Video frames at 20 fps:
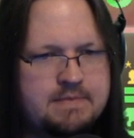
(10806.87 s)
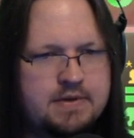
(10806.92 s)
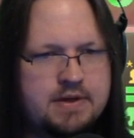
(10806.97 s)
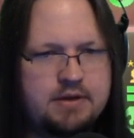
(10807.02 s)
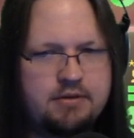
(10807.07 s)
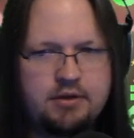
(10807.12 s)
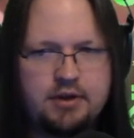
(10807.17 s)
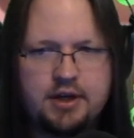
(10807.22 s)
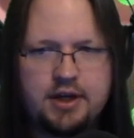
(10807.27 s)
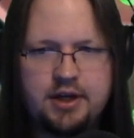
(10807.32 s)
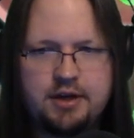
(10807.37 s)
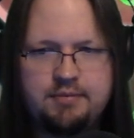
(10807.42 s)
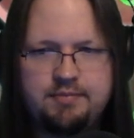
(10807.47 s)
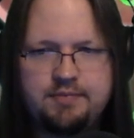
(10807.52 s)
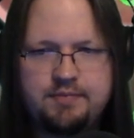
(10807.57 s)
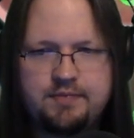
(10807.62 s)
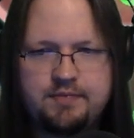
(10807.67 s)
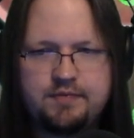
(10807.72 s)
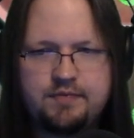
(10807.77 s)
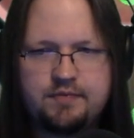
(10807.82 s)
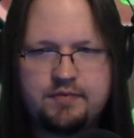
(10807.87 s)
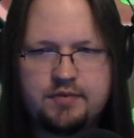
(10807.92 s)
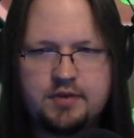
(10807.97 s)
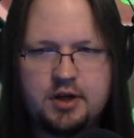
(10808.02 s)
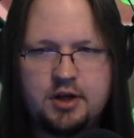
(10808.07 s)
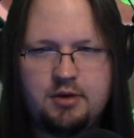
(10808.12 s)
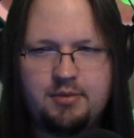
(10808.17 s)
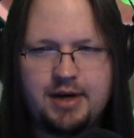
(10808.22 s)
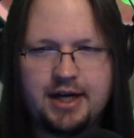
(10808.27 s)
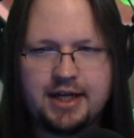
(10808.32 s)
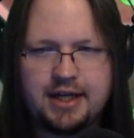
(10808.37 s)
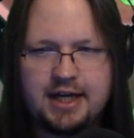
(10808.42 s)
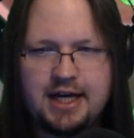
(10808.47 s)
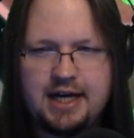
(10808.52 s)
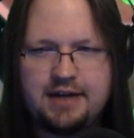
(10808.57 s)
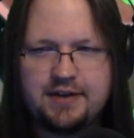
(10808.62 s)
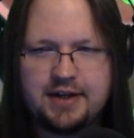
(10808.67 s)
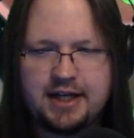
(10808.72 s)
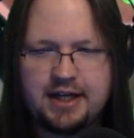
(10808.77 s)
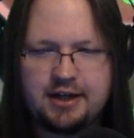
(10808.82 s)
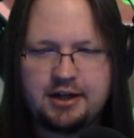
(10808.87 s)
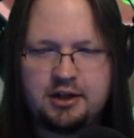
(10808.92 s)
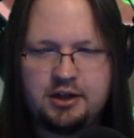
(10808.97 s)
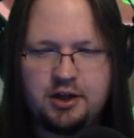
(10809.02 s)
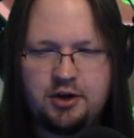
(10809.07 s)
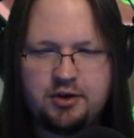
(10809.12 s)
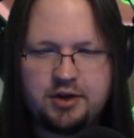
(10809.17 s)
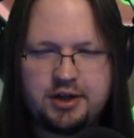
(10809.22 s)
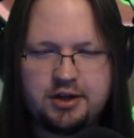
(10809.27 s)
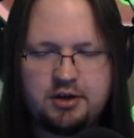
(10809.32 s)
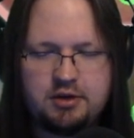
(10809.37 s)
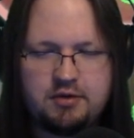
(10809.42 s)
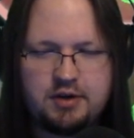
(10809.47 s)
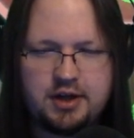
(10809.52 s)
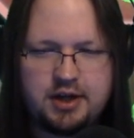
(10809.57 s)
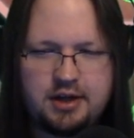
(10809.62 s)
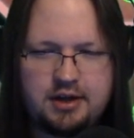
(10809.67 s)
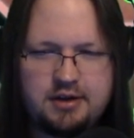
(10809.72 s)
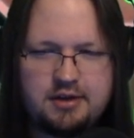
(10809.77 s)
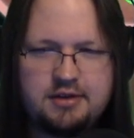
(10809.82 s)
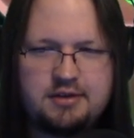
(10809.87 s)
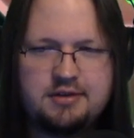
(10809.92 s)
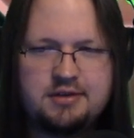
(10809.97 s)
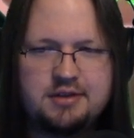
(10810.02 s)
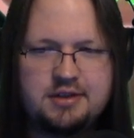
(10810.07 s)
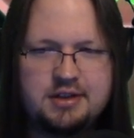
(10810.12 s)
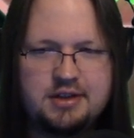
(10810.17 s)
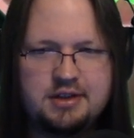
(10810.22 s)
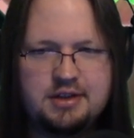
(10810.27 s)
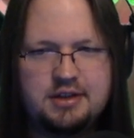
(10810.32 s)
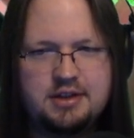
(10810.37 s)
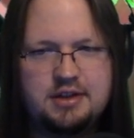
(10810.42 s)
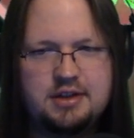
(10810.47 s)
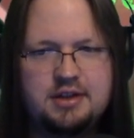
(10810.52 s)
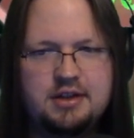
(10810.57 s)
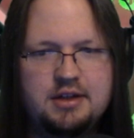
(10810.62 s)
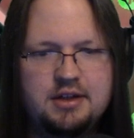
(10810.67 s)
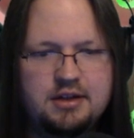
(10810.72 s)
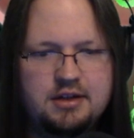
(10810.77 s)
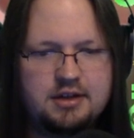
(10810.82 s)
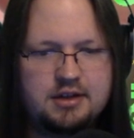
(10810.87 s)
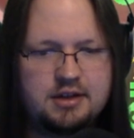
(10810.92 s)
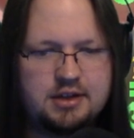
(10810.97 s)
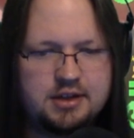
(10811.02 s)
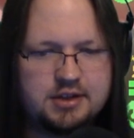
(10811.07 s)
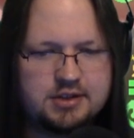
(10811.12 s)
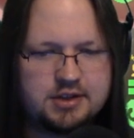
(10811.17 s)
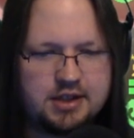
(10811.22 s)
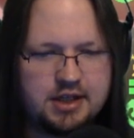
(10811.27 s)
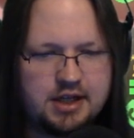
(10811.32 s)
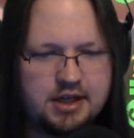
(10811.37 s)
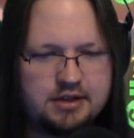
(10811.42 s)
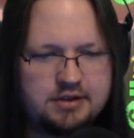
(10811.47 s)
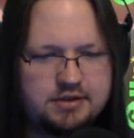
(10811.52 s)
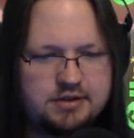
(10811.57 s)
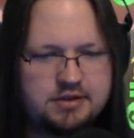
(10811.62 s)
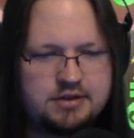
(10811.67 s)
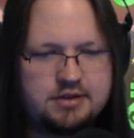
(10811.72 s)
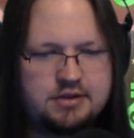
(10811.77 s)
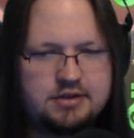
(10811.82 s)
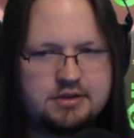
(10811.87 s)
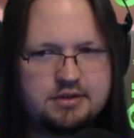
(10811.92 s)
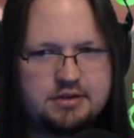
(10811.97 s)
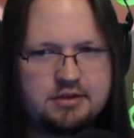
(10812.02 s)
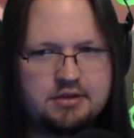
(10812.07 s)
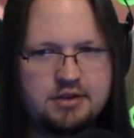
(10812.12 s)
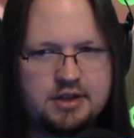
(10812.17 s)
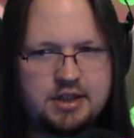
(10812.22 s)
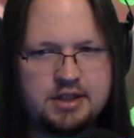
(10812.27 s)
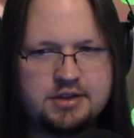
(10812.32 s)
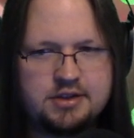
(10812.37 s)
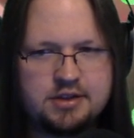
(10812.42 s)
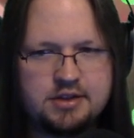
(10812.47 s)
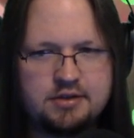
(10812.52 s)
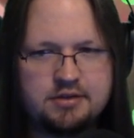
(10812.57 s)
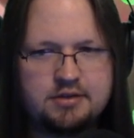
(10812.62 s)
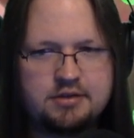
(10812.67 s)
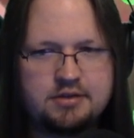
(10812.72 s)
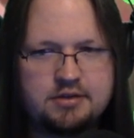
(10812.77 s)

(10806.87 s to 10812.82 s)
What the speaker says: Hey, we'll aid them. Oh my god, they got cloaking over here? Look at these guys. Crazy.